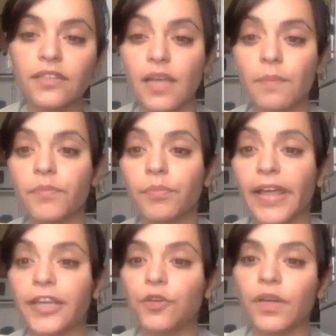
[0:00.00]
some
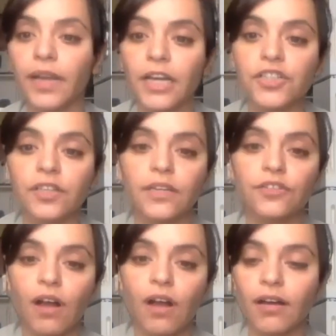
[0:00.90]
that you can actually
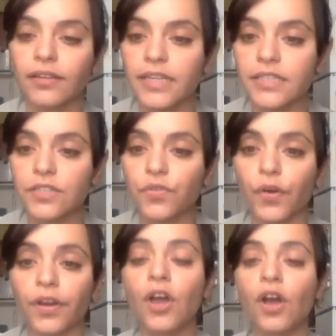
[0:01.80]
draw on lessons
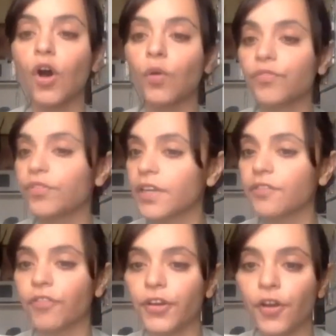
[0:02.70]
for, hopefully
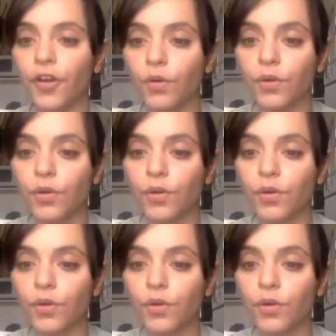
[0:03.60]
for your own